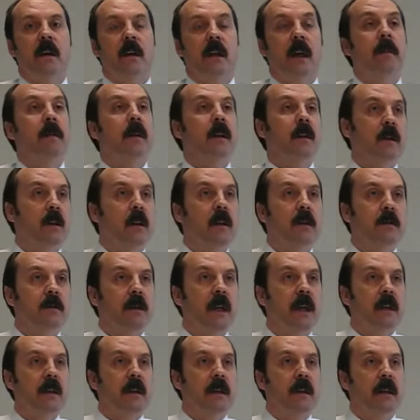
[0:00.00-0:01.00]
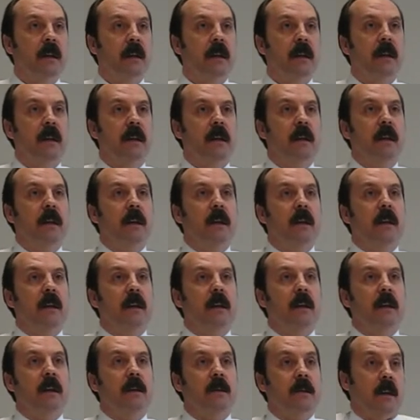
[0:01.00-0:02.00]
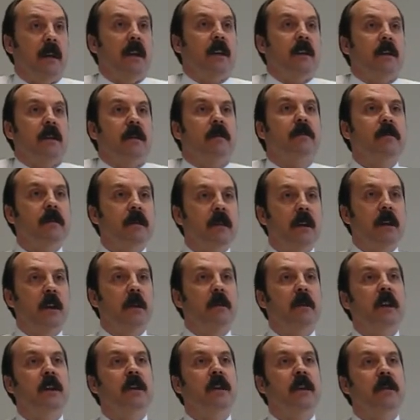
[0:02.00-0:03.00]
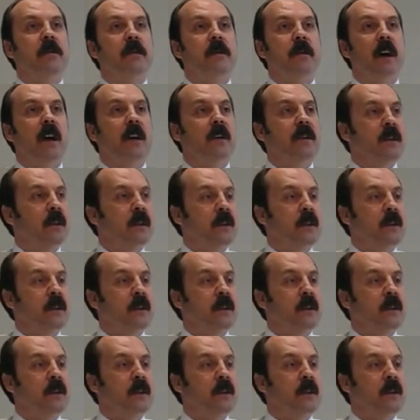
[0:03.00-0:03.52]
capital cost plan. So that's a new initiative for us.